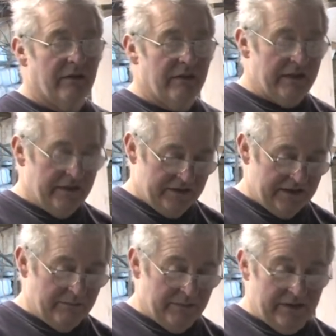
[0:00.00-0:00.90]
then the
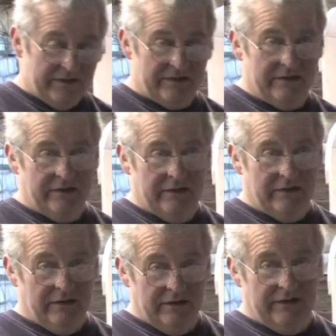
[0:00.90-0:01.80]
timbers,
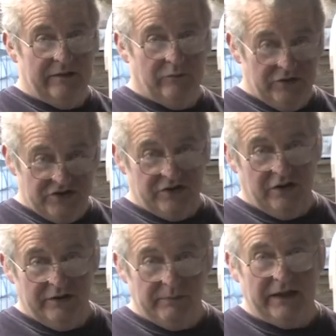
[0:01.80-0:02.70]
and then we'll
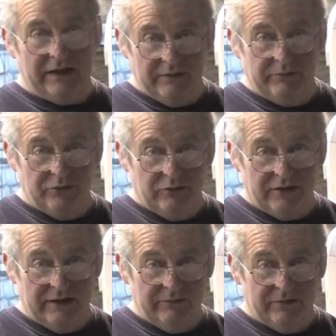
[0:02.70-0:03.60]
start the planking
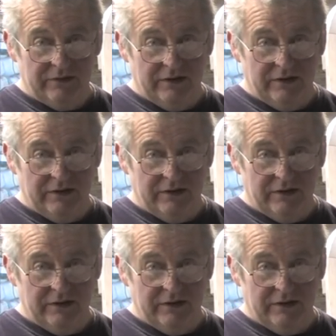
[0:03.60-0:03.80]
program.